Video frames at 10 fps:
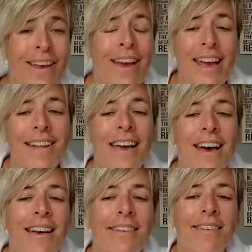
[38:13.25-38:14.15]
It
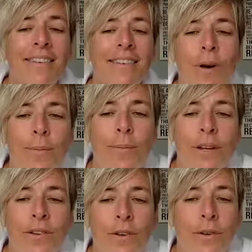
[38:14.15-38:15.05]
does. And what
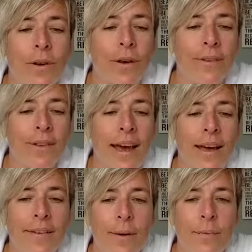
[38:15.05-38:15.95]
I'm going to do,
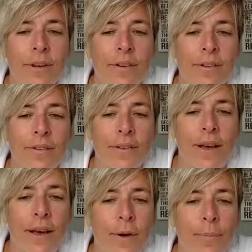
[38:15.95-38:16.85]
Scott, is I'm going to just